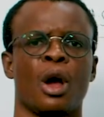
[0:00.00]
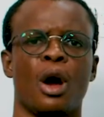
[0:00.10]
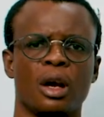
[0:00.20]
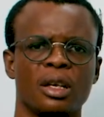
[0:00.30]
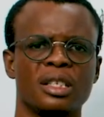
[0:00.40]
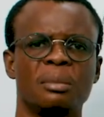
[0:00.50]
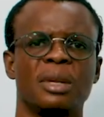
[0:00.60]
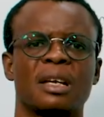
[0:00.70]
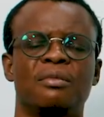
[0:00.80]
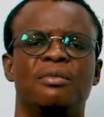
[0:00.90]
Organisms
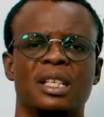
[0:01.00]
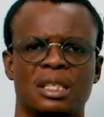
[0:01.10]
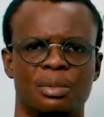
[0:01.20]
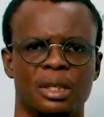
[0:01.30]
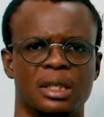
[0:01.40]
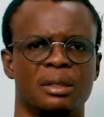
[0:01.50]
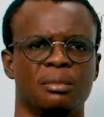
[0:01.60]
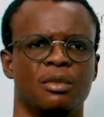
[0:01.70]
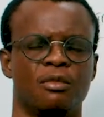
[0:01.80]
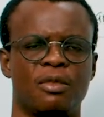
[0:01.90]
like vertebrate
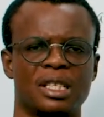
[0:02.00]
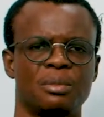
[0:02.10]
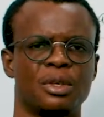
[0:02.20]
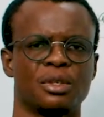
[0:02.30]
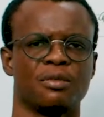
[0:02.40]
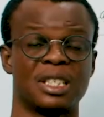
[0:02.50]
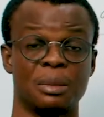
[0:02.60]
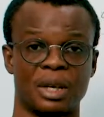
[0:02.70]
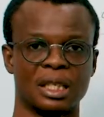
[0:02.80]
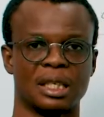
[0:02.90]
or
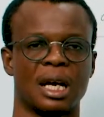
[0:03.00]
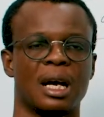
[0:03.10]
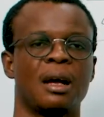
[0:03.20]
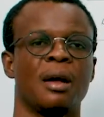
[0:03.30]
vertebrata